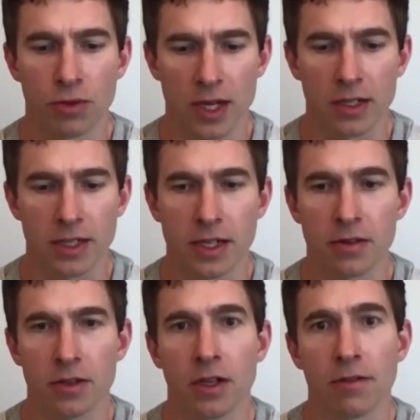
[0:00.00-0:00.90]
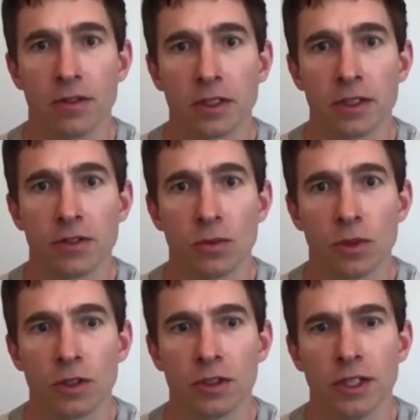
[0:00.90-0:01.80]
breakdown of the living
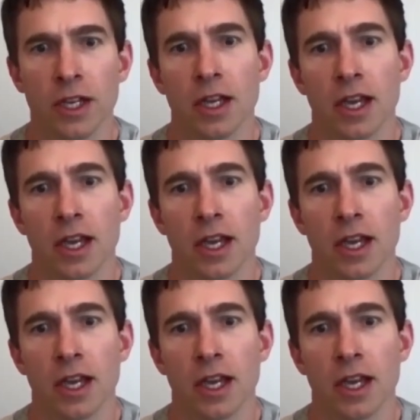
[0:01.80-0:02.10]
world,